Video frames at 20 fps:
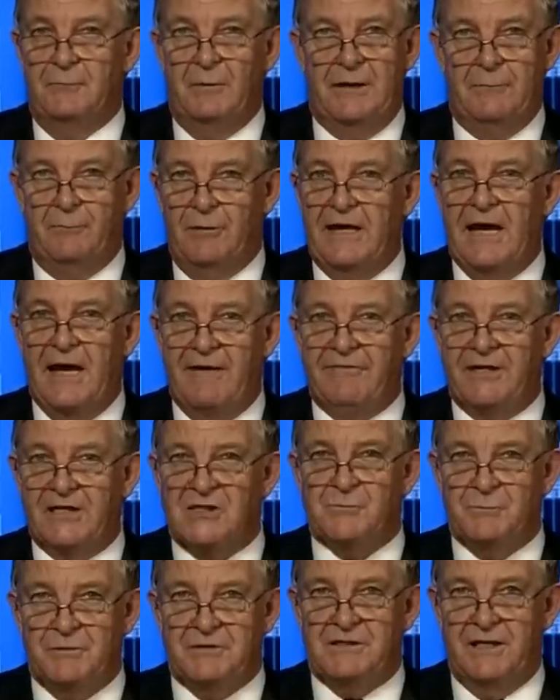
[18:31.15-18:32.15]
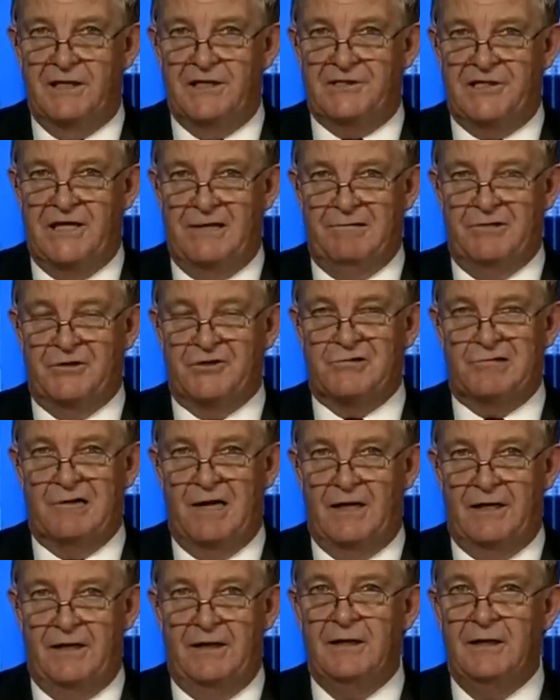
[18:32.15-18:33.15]
We have expertise here in
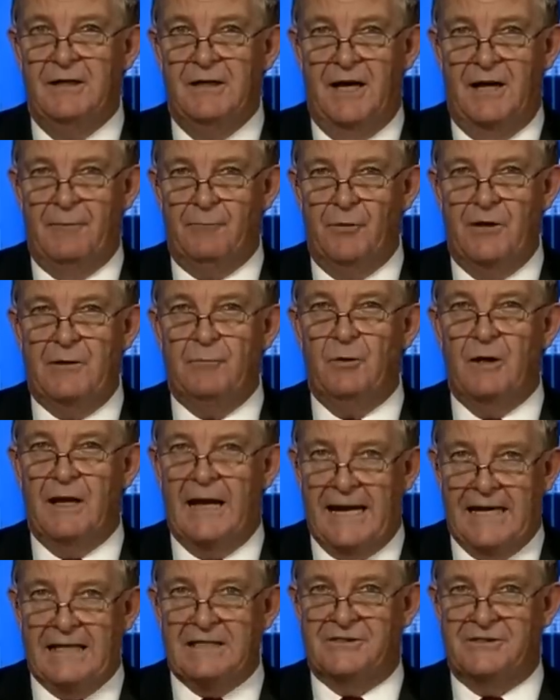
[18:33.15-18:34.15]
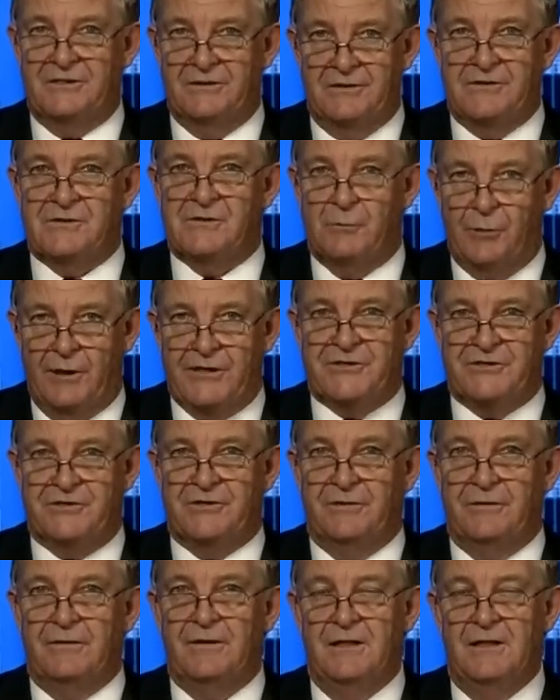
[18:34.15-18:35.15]
Australia, and we will answer this
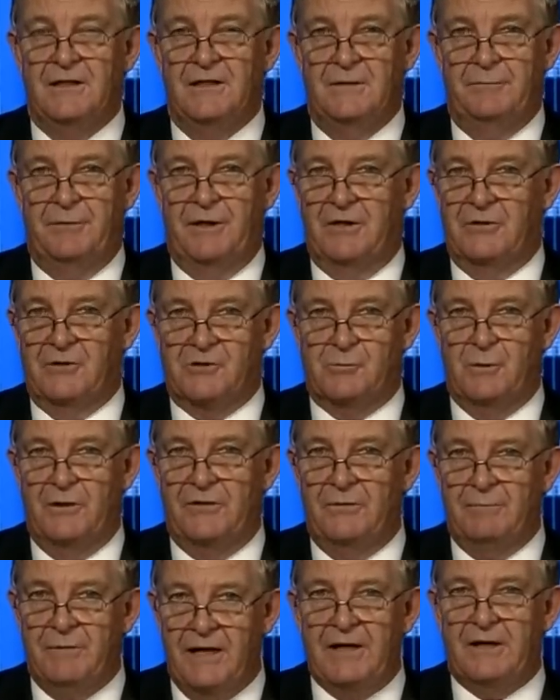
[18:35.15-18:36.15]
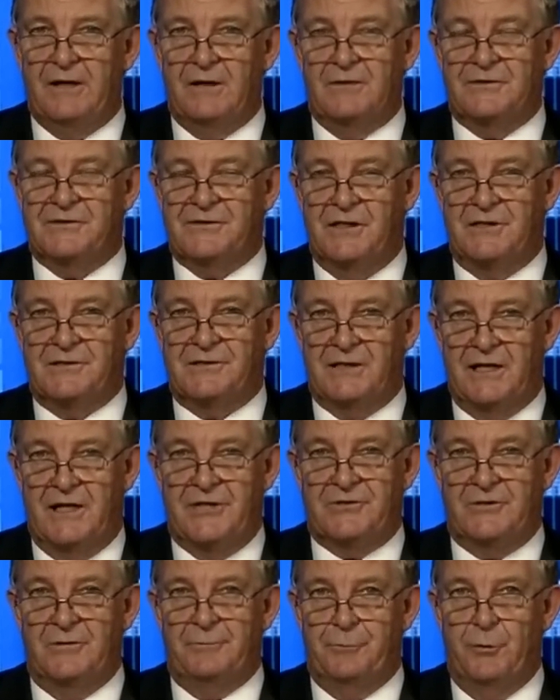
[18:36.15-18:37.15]
question, because when the Medical
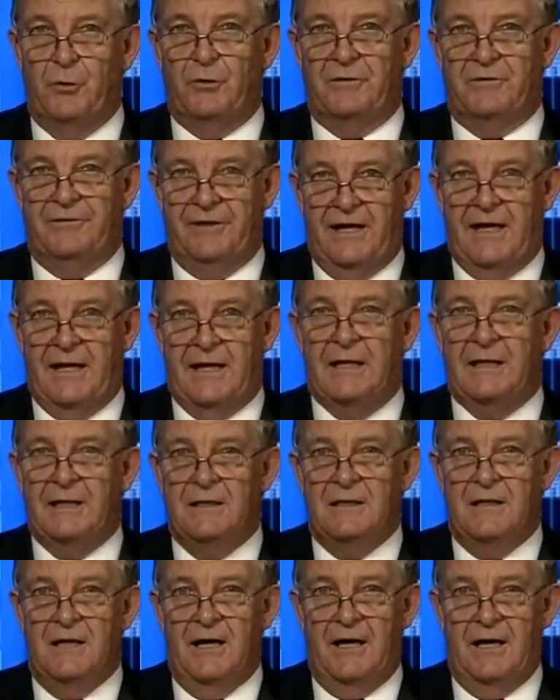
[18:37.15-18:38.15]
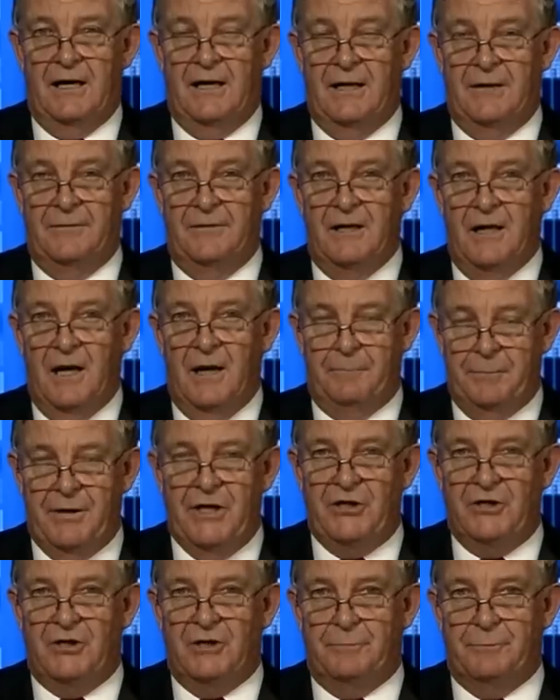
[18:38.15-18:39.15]
Association put their
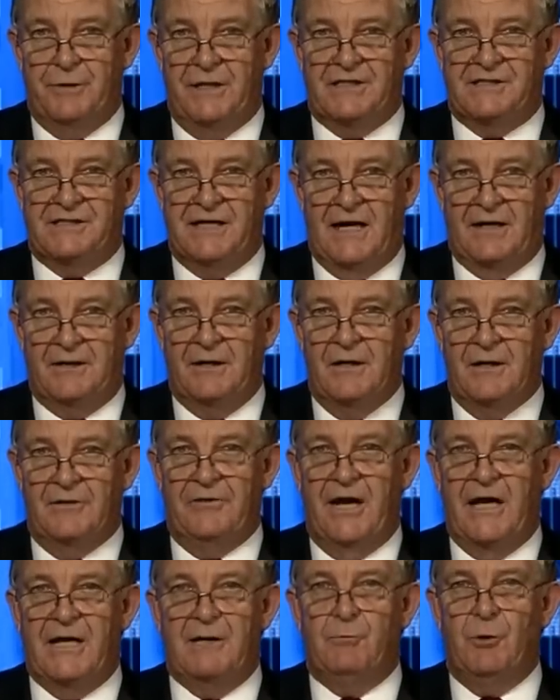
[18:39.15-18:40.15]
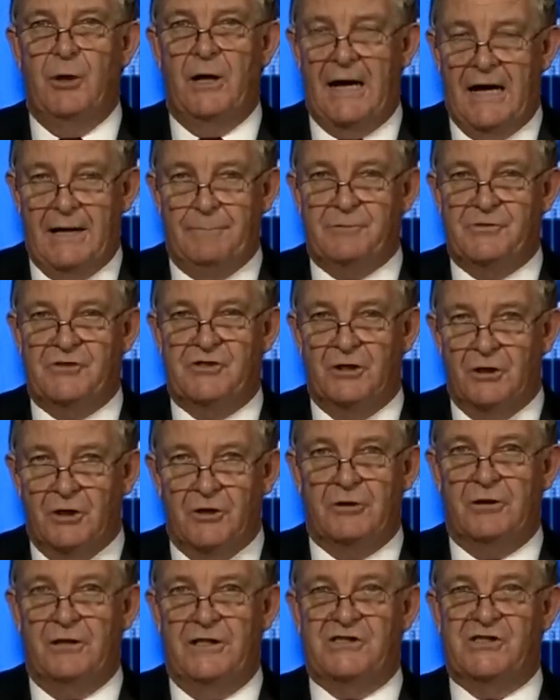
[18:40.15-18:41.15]
opinion piece out, they were
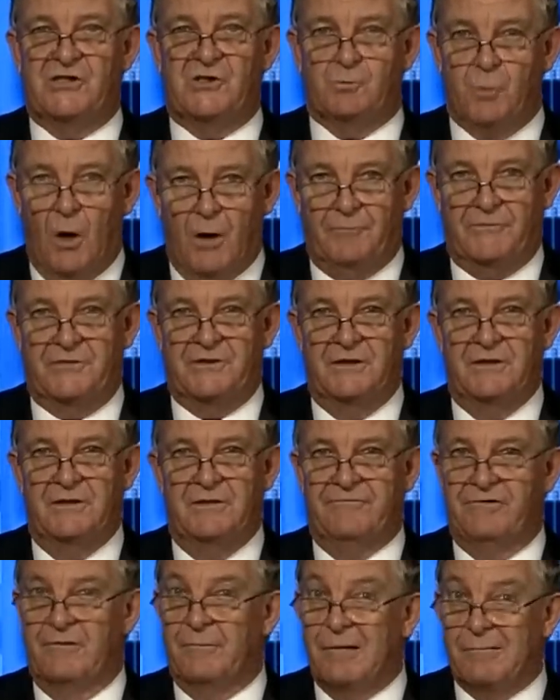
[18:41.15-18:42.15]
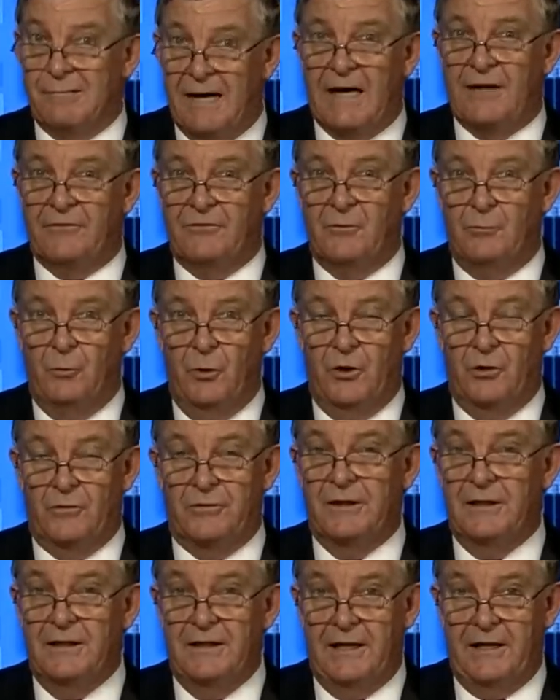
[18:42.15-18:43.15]
absolutely swamped from around the
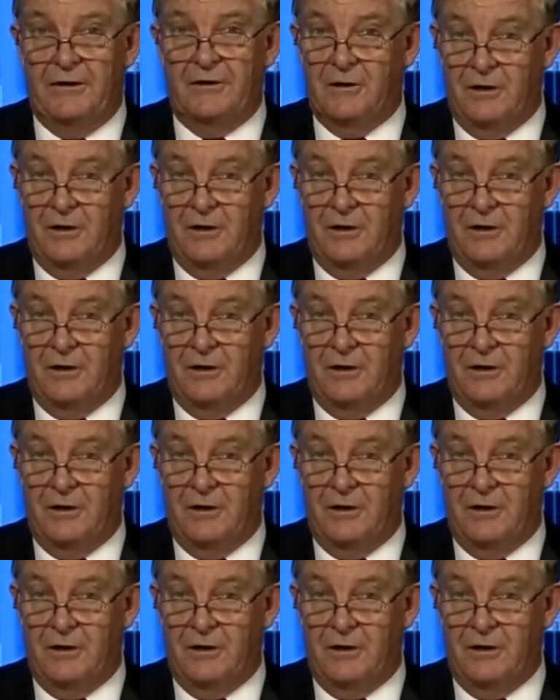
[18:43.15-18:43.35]
world,